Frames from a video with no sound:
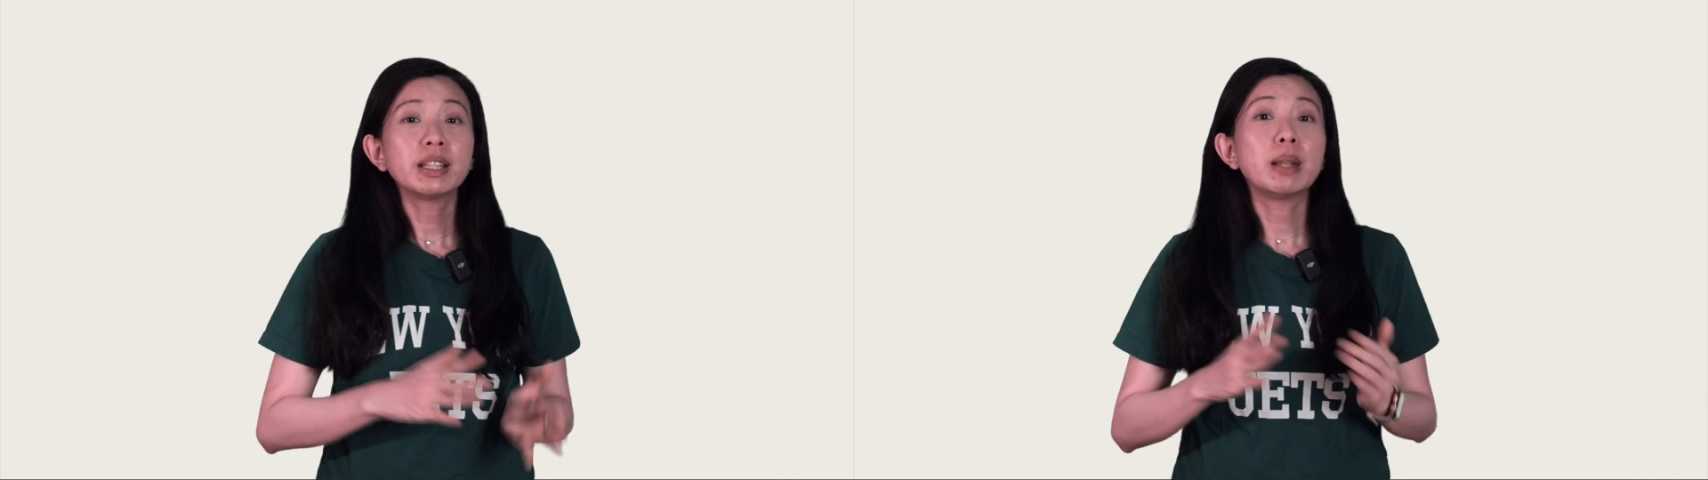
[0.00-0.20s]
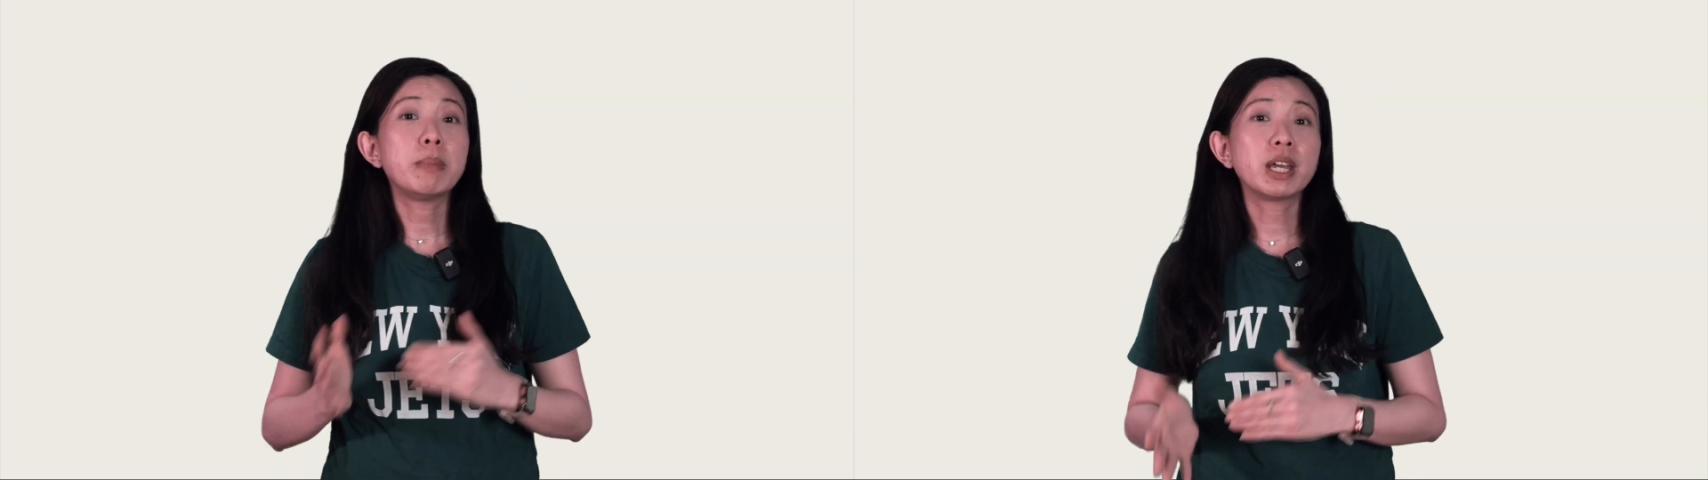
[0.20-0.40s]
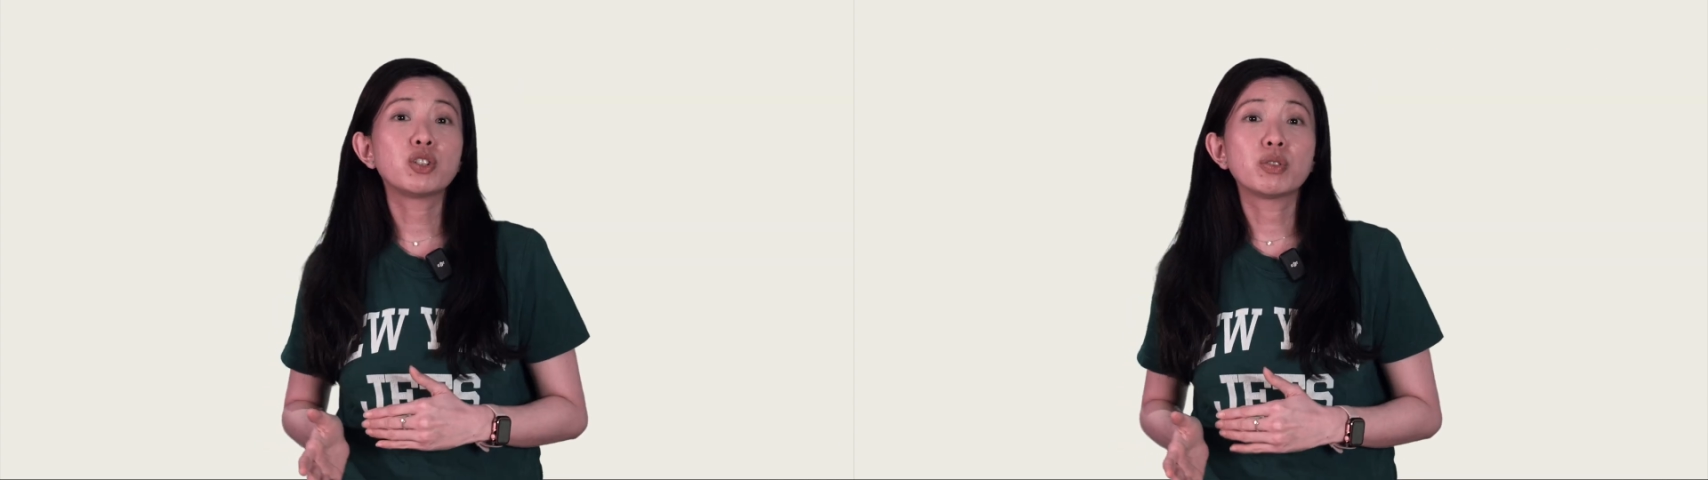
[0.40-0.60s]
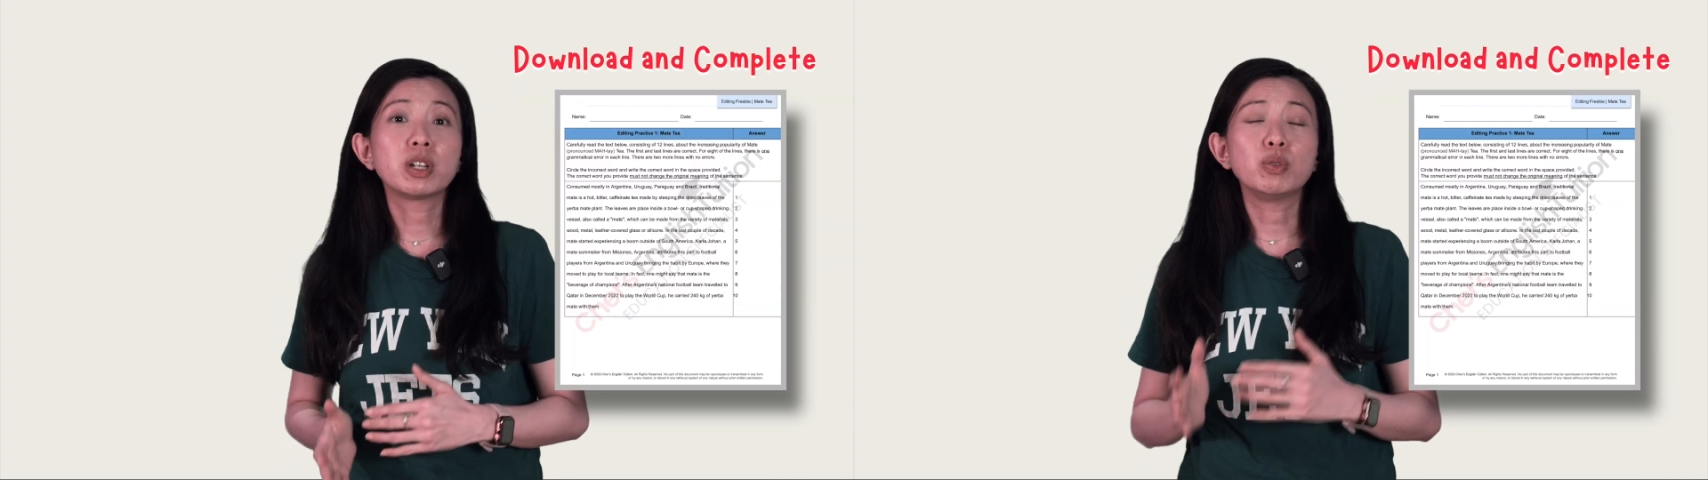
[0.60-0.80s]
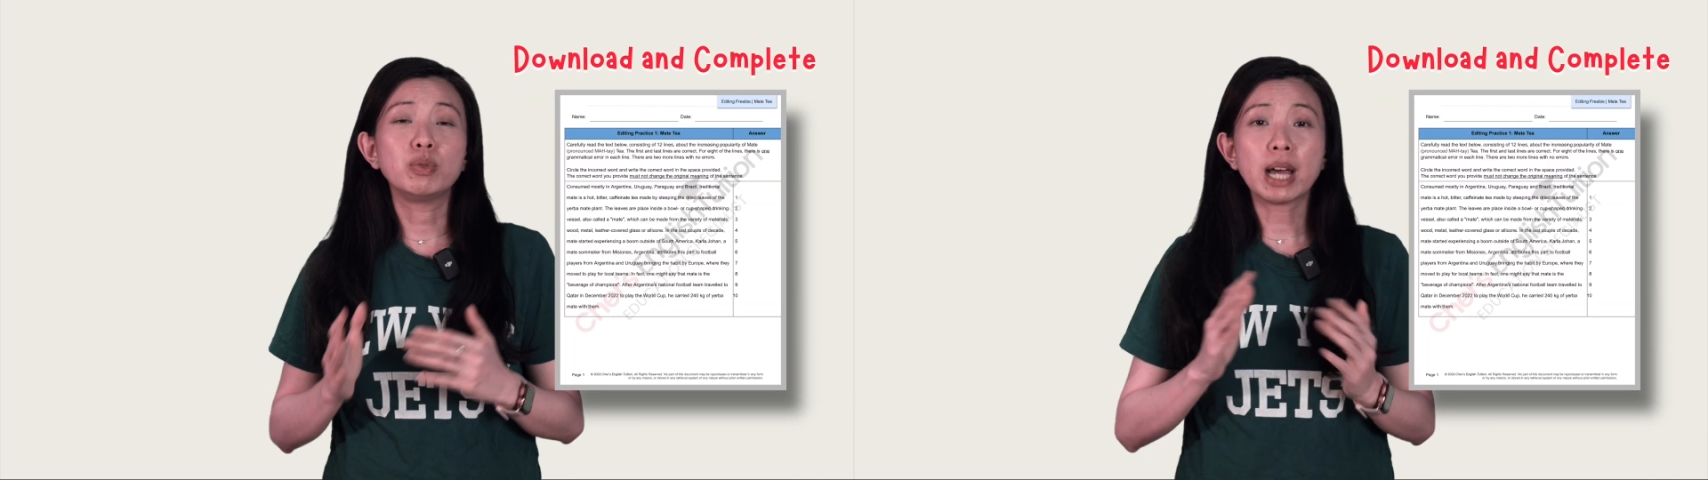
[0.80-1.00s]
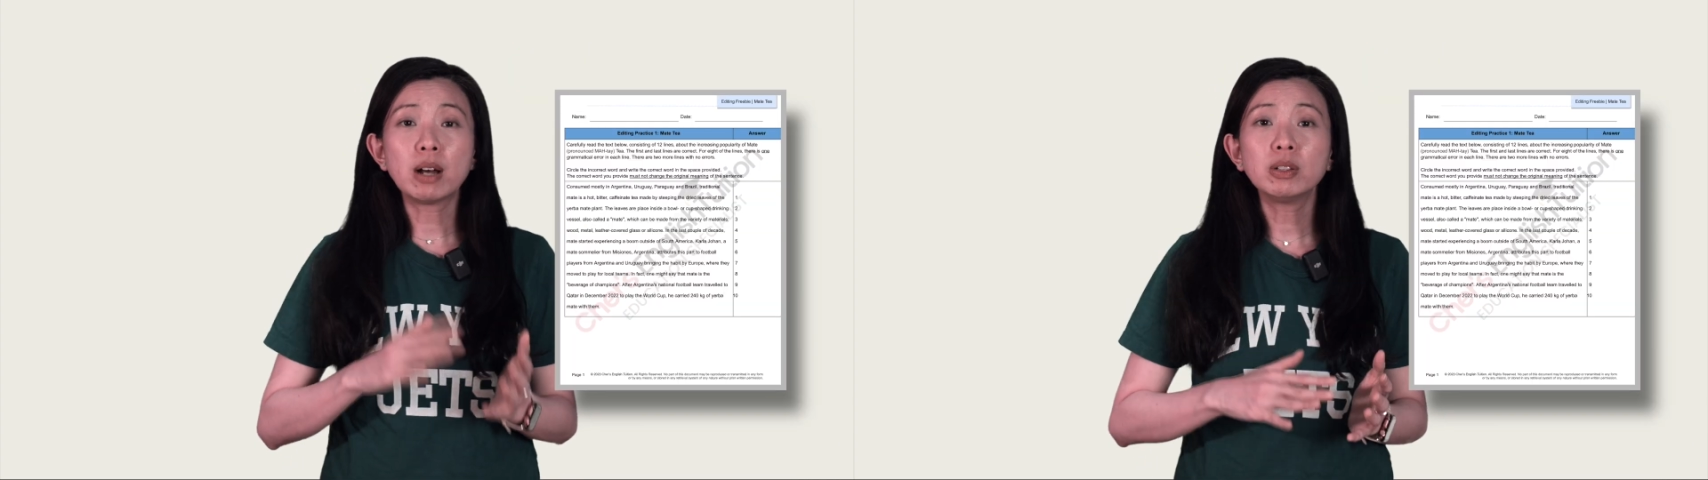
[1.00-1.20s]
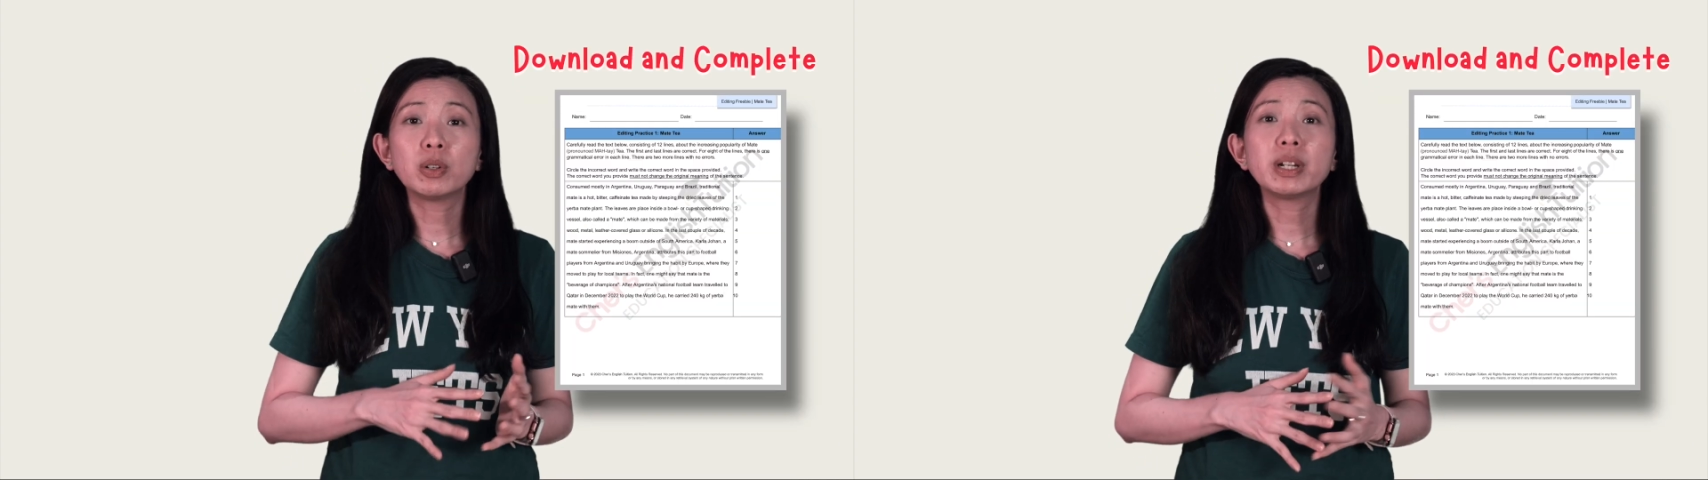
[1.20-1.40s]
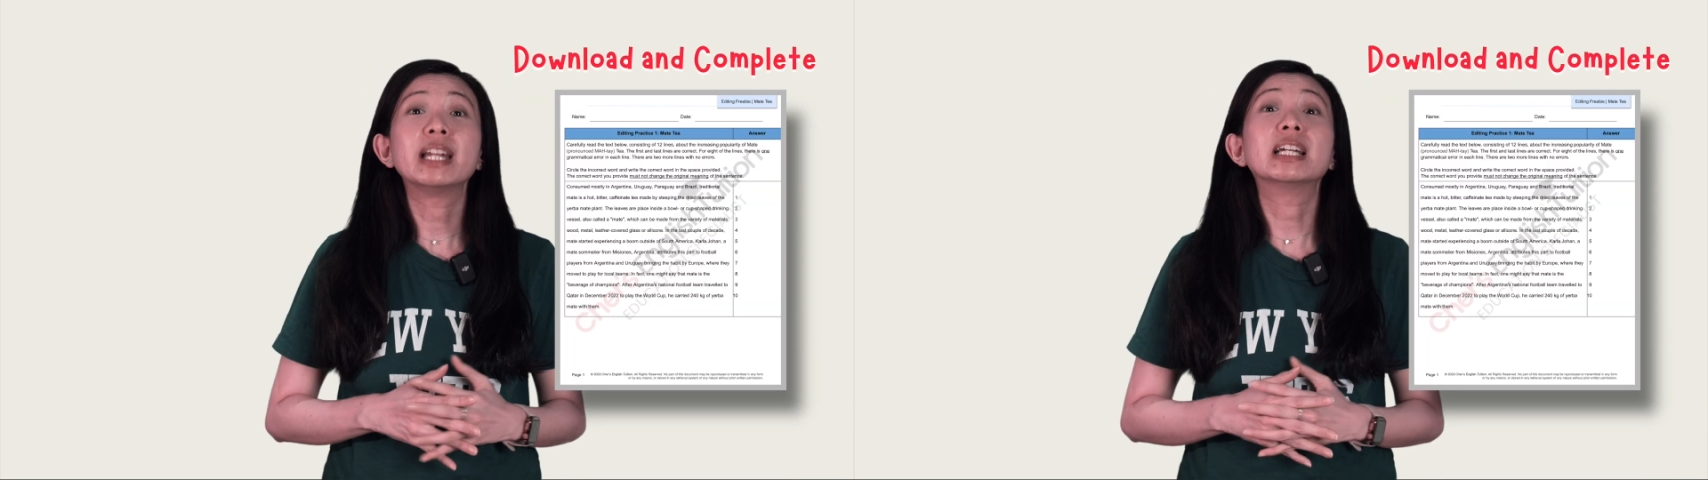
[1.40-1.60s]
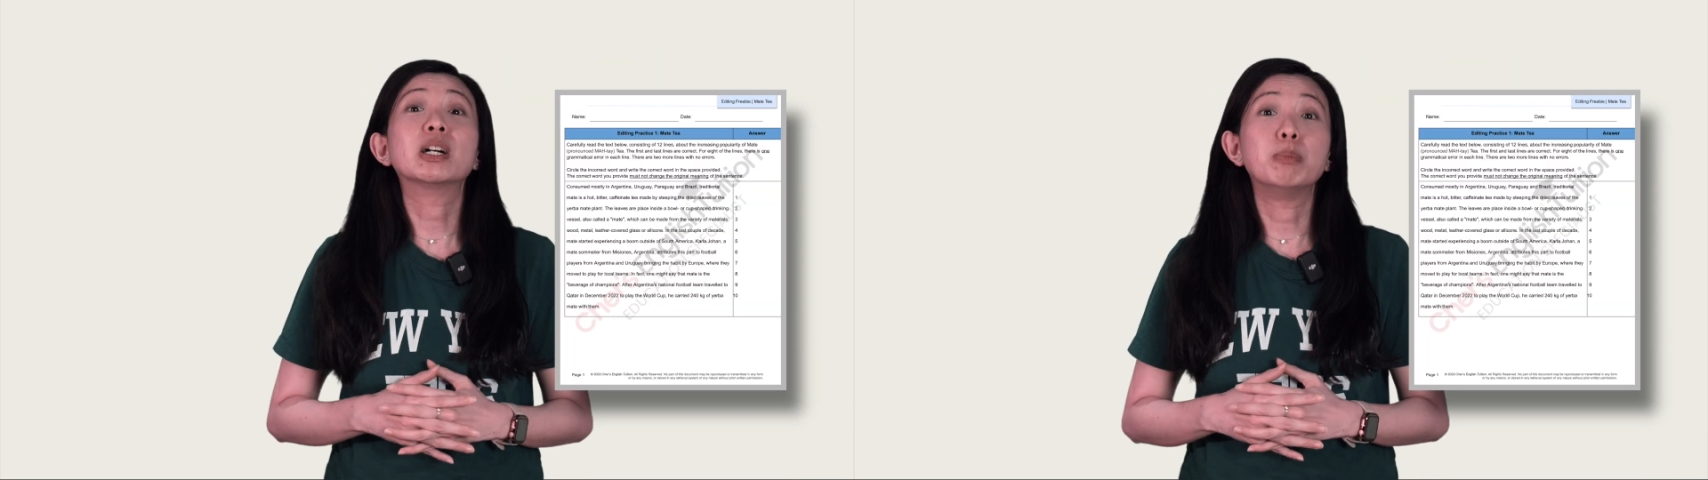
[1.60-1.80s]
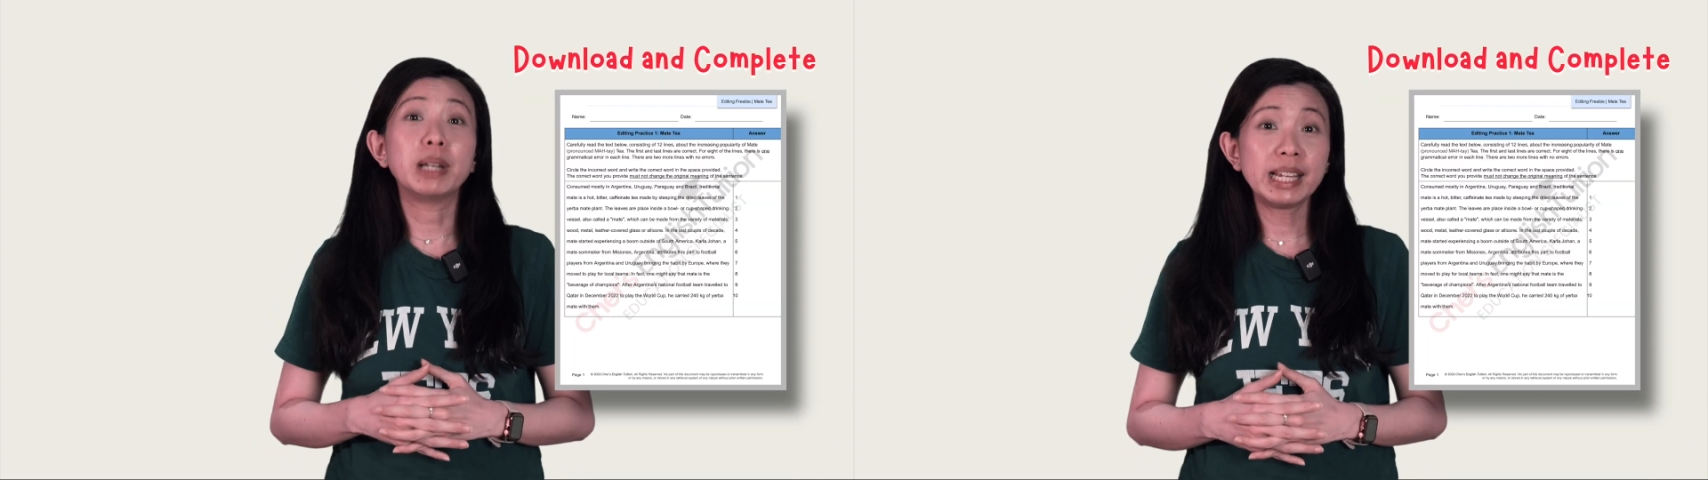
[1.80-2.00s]
then make sure you download and
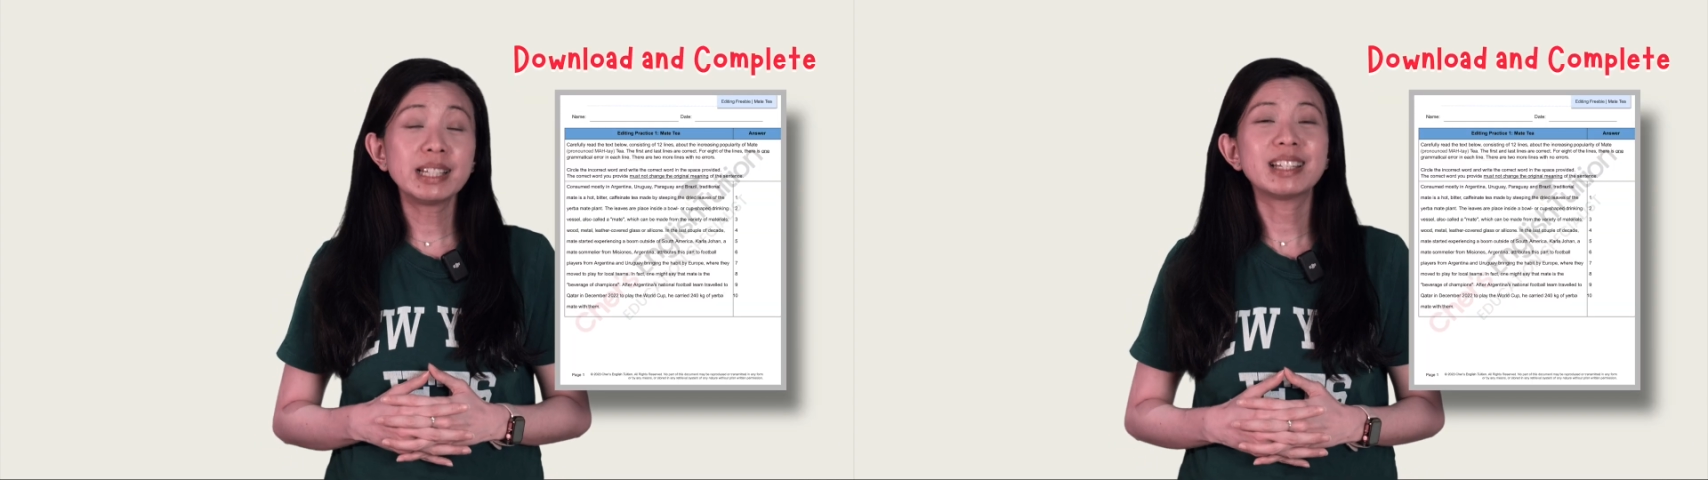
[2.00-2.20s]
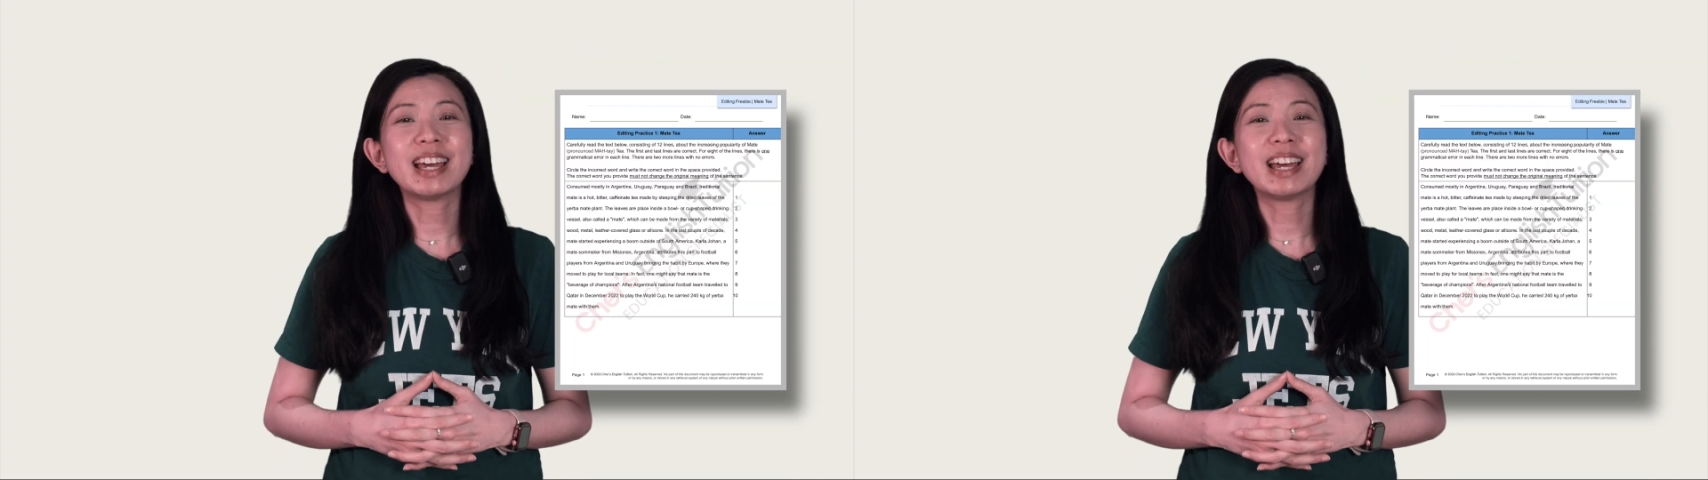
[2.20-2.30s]
complete